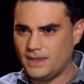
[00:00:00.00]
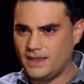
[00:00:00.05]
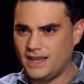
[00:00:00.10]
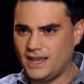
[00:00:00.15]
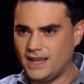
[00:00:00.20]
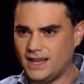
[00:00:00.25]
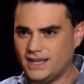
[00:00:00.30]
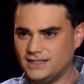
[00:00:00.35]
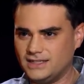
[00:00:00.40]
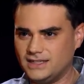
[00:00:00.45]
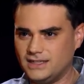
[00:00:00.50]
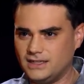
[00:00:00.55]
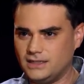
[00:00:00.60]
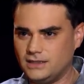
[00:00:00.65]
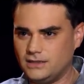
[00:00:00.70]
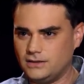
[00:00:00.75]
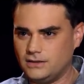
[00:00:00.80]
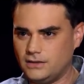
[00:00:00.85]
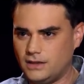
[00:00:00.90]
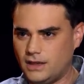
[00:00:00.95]
and
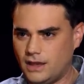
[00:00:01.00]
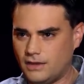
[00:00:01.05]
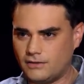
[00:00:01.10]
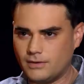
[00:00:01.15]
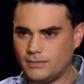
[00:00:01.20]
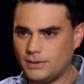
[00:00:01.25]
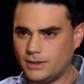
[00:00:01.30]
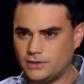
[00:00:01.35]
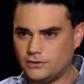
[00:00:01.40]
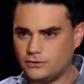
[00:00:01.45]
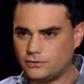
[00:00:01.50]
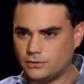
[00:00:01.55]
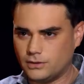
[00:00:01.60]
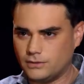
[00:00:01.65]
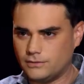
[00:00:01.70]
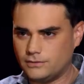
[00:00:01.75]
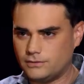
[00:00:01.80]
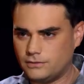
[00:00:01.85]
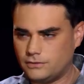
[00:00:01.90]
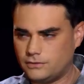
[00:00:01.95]
everybody sort
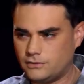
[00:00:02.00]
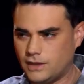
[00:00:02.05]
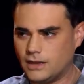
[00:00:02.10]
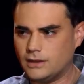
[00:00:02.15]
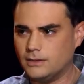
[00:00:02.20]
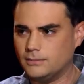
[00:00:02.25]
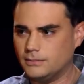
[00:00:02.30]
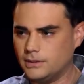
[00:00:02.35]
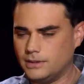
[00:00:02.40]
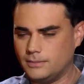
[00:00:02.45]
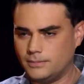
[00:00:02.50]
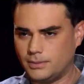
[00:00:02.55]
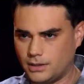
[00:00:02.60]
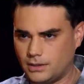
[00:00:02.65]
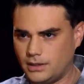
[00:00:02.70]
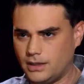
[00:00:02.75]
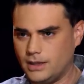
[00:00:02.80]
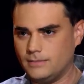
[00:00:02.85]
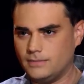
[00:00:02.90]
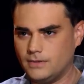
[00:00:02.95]
of solemnly
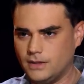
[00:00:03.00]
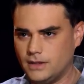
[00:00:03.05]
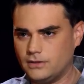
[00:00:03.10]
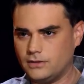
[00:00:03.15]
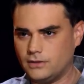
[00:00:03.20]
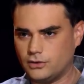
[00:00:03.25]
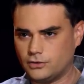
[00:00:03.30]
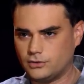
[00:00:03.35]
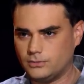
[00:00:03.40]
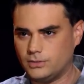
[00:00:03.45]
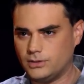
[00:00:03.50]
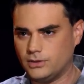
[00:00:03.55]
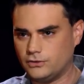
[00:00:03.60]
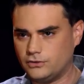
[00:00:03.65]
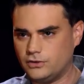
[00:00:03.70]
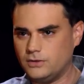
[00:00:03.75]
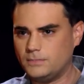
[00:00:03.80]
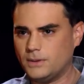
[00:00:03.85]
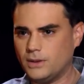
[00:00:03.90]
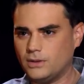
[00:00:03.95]
proclaimed that there should be no
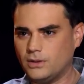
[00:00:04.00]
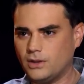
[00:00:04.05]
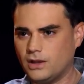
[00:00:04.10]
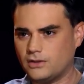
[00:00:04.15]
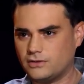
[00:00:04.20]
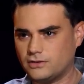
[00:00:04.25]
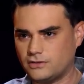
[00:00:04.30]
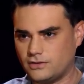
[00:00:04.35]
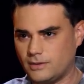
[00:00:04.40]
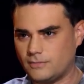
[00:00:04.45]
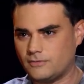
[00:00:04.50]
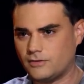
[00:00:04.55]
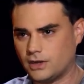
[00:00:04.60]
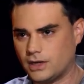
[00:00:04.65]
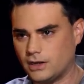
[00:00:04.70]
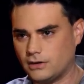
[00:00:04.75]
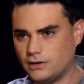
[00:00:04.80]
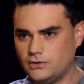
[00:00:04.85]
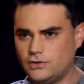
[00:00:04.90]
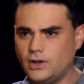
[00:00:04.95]
seatbelt laws, except for
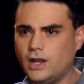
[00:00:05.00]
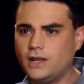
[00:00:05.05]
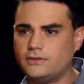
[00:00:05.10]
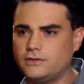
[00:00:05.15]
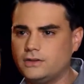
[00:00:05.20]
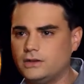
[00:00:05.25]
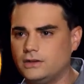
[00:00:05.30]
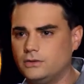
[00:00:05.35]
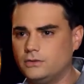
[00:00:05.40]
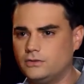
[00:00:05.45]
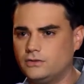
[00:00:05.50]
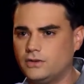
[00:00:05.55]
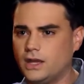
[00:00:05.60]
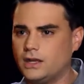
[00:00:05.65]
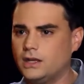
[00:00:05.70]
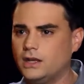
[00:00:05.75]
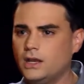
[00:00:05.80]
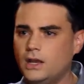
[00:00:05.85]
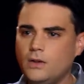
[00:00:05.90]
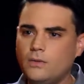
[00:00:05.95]
Gary Johnson, who
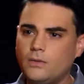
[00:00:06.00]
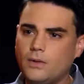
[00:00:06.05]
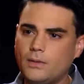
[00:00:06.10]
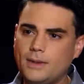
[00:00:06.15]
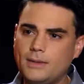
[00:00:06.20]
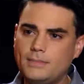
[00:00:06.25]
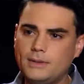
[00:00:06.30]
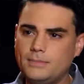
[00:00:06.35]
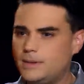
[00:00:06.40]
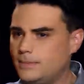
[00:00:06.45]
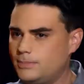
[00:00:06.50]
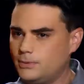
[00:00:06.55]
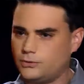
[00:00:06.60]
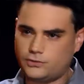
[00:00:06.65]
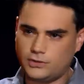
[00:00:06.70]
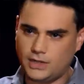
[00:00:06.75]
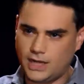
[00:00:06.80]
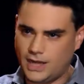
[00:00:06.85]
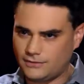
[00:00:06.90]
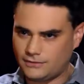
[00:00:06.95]
said, well, maybe people
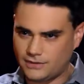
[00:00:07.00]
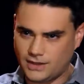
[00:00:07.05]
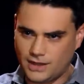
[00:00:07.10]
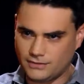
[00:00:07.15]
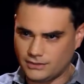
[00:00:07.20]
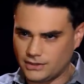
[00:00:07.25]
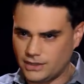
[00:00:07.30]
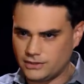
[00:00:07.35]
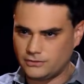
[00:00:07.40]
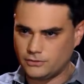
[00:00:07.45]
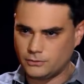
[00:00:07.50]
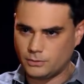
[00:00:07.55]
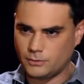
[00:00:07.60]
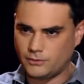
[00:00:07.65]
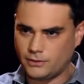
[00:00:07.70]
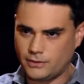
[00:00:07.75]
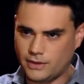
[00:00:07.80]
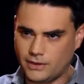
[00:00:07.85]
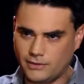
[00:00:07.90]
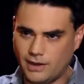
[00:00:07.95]
should have to have a license
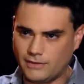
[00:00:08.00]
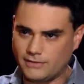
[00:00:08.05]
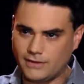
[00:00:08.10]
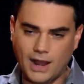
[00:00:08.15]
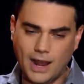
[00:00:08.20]
before they drive.